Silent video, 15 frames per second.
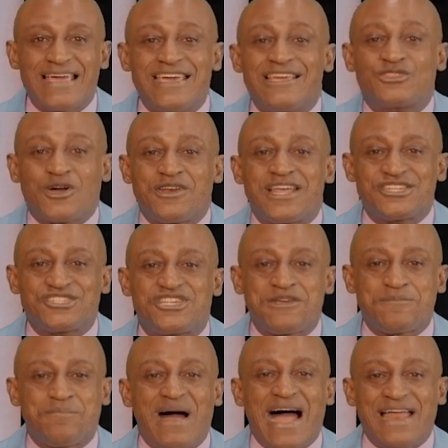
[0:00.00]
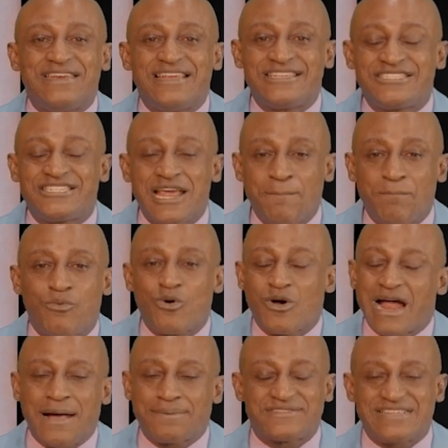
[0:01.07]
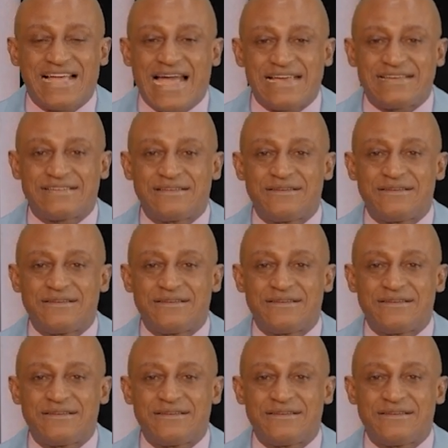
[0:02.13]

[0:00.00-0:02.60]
into the ship and the ship will capsize.